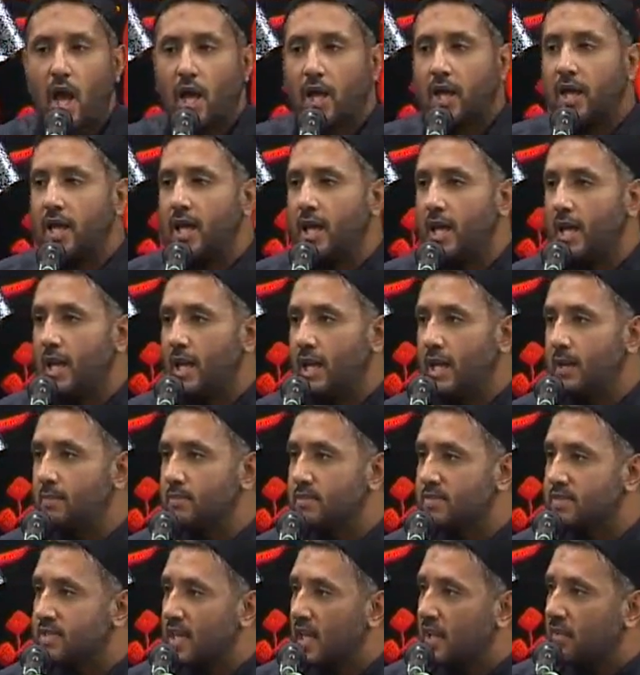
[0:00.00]
Aqil
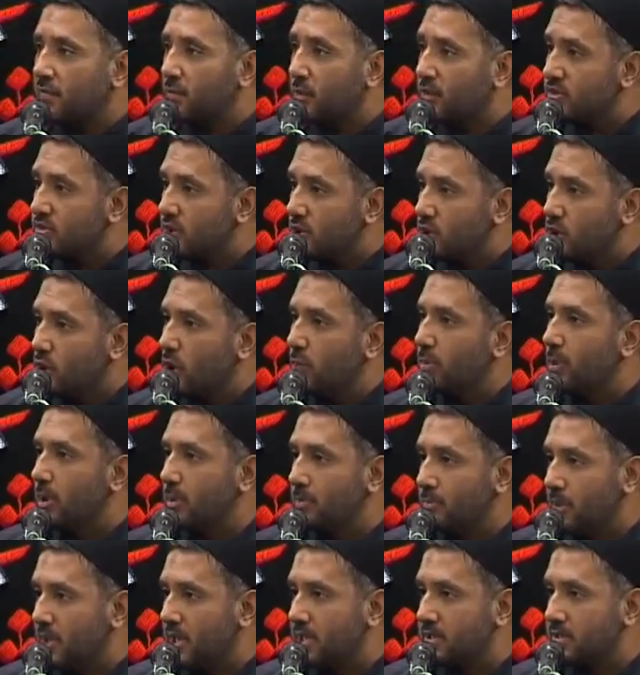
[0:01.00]
himself was a
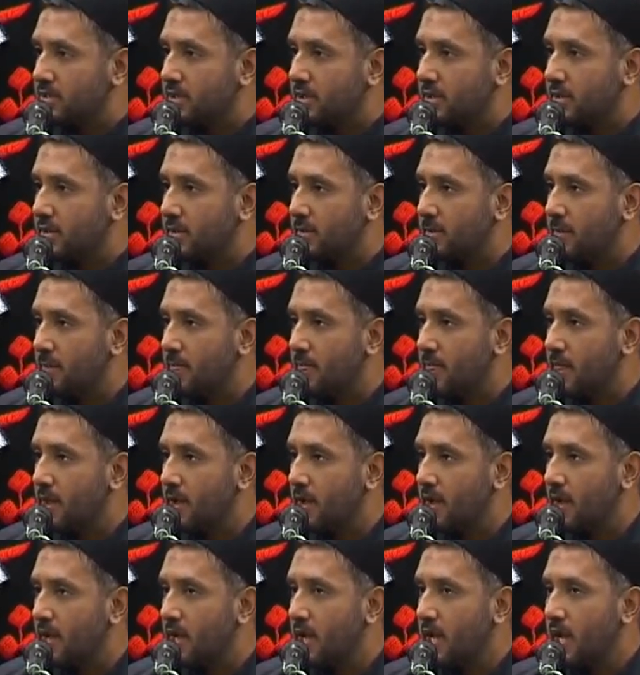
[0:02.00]
noble person.
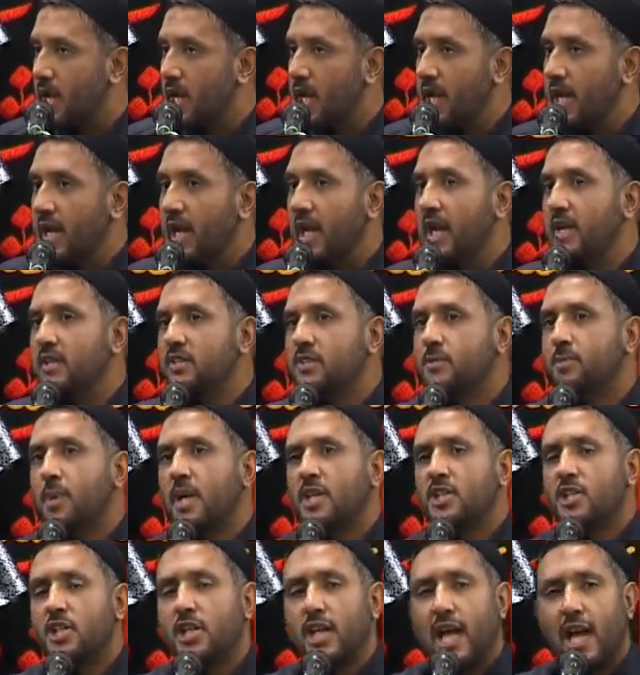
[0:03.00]
His
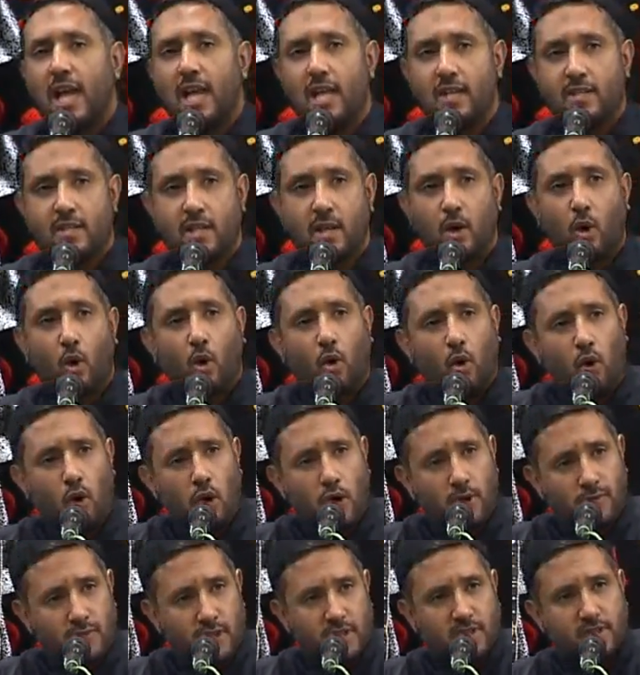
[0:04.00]
speciality,
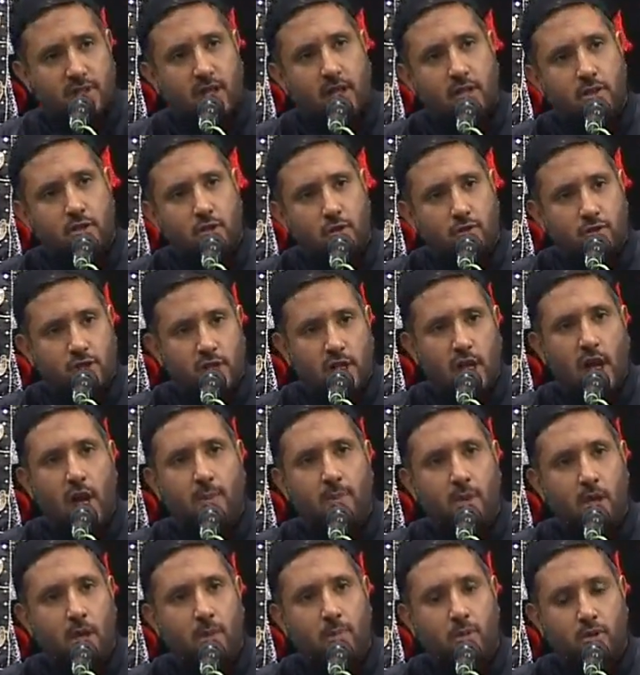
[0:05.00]
all of the sons of
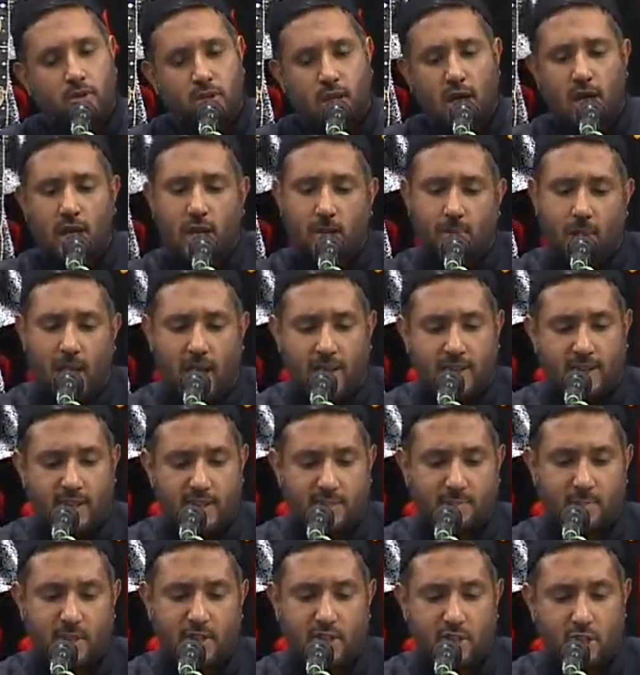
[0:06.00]
Janab Abu Talib had their
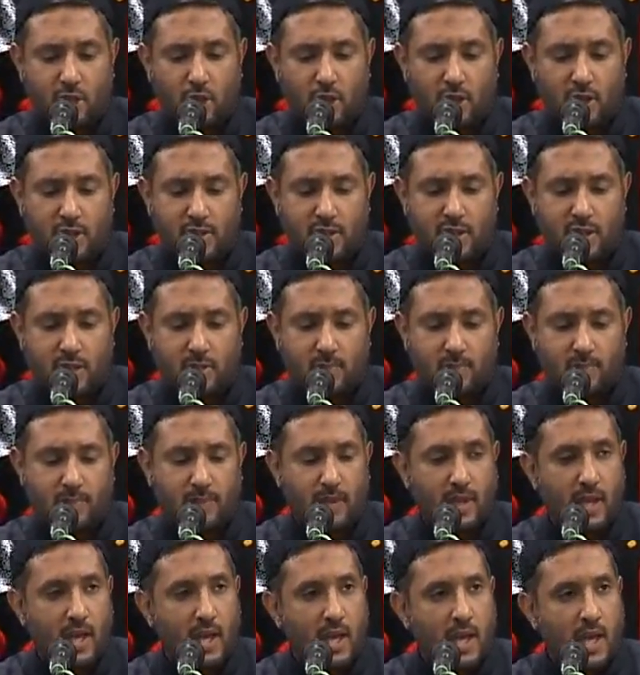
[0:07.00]
speciality.
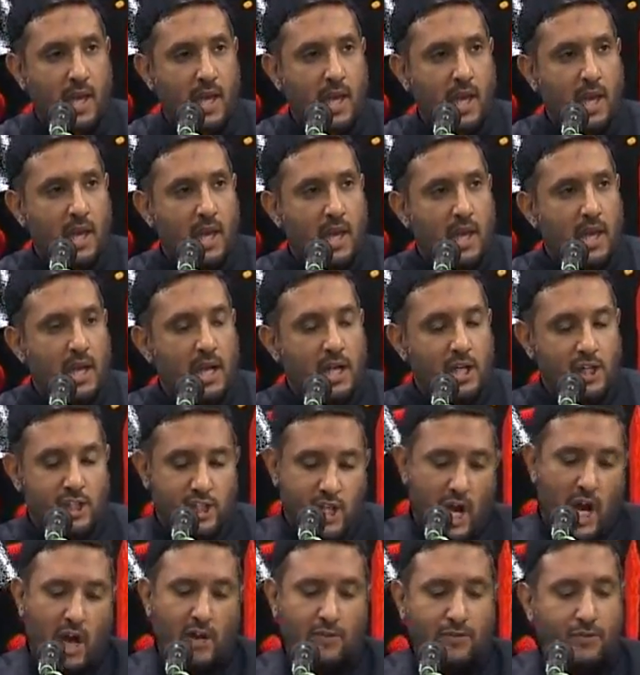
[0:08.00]

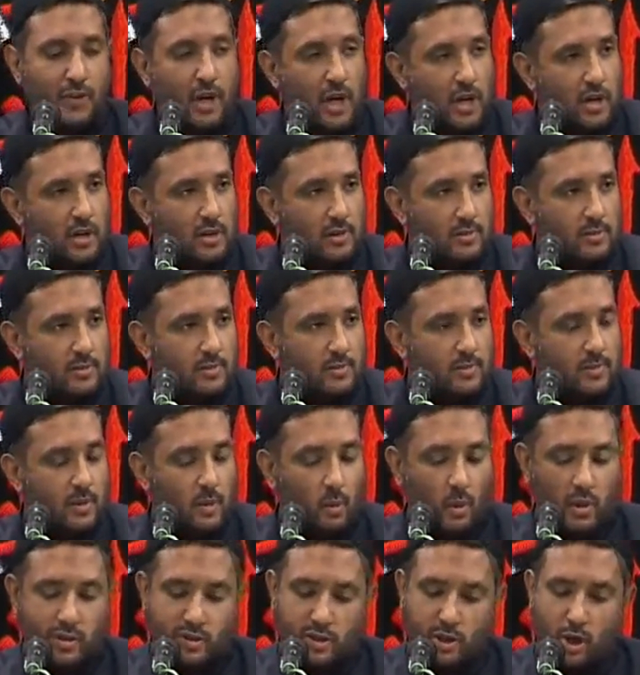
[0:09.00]

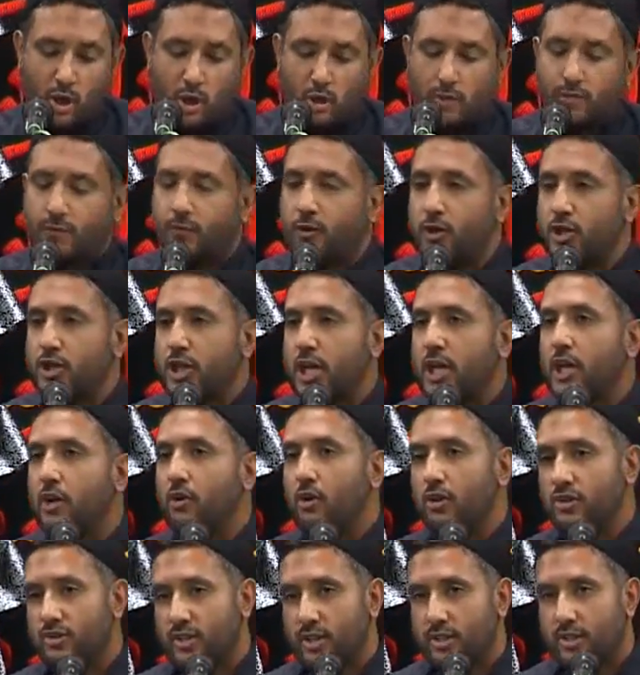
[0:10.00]
Ja'far was known for
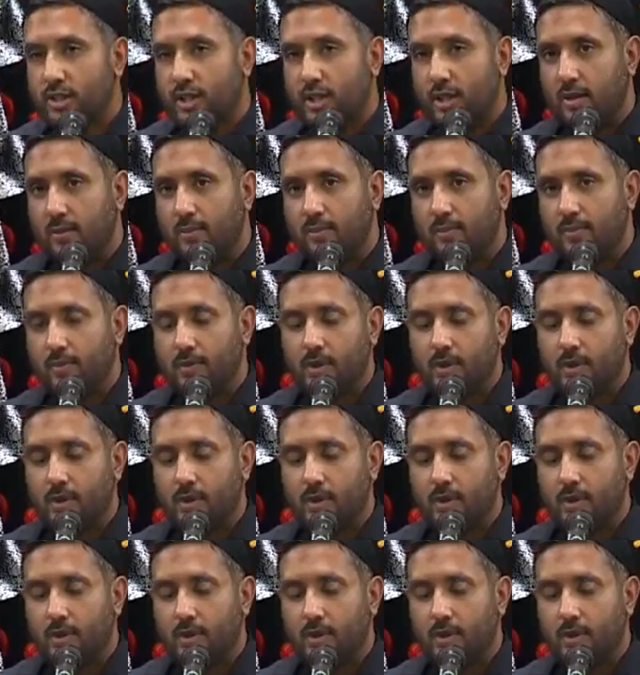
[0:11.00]
generosity.